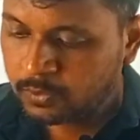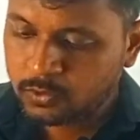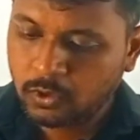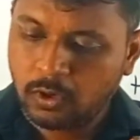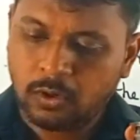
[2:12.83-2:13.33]

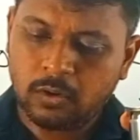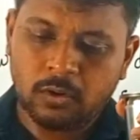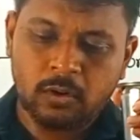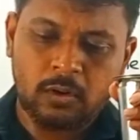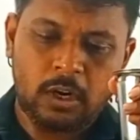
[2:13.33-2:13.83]
So
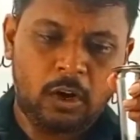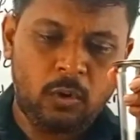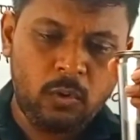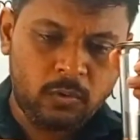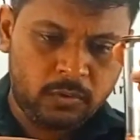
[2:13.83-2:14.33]

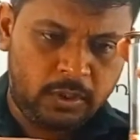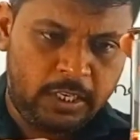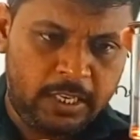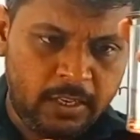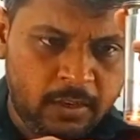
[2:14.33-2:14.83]
now
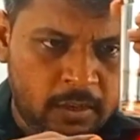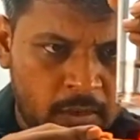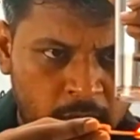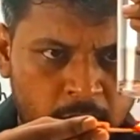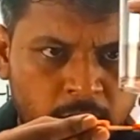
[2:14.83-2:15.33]
see,
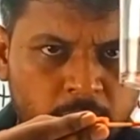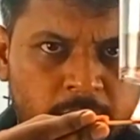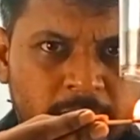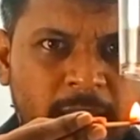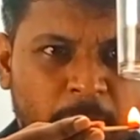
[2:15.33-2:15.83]
so this
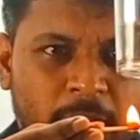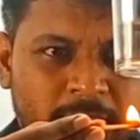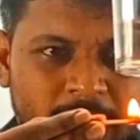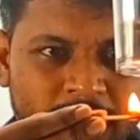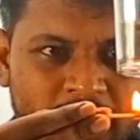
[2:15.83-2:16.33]
is the
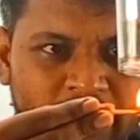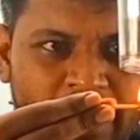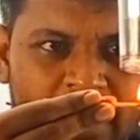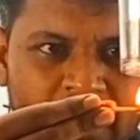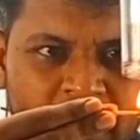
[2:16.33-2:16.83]
process
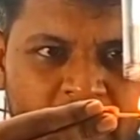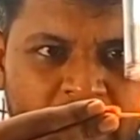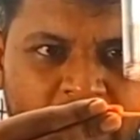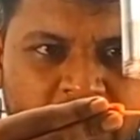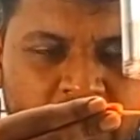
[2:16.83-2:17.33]
when
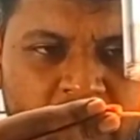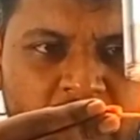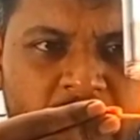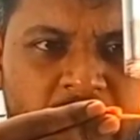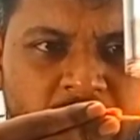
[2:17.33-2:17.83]

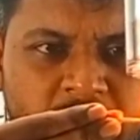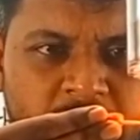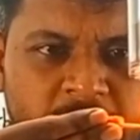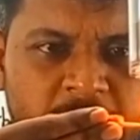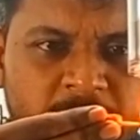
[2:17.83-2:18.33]
externally we
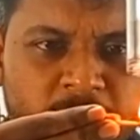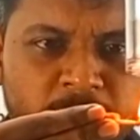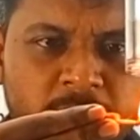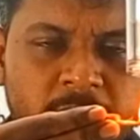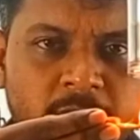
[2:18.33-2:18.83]
see that
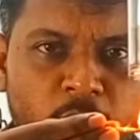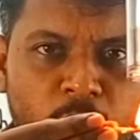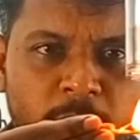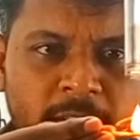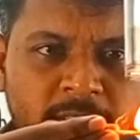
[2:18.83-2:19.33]
from the
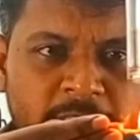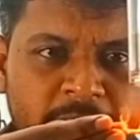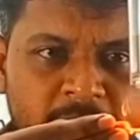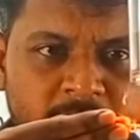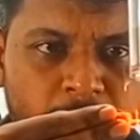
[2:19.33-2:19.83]
surroundings
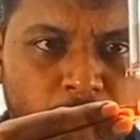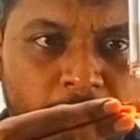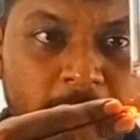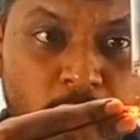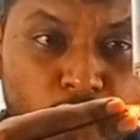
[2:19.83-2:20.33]
heat is
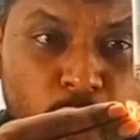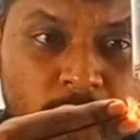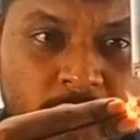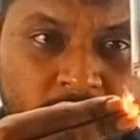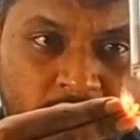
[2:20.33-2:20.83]
supplied to the
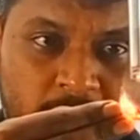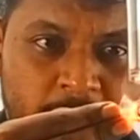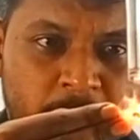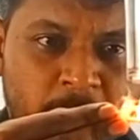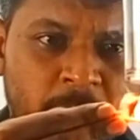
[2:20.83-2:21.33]

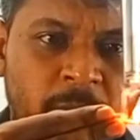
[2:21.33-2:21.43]
system.